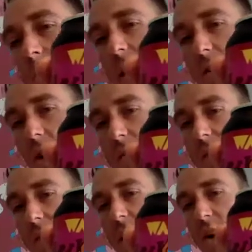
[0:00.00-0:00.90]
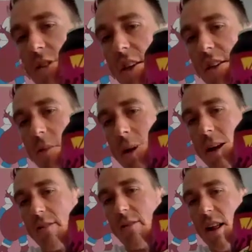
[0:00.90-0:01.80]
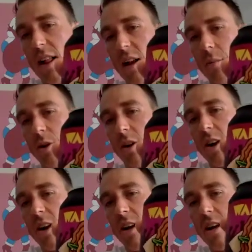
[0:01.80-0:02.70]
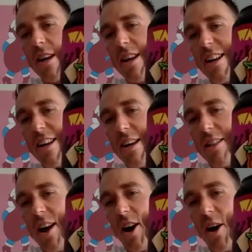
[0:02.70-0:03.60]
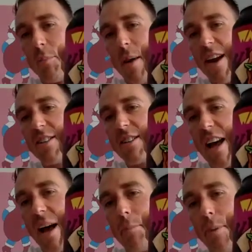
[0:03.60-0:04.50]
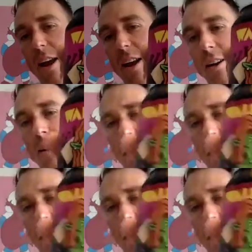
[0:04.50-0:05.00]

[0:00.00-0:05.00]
but I've heard very good things about Valhalla Brewery. They are based up in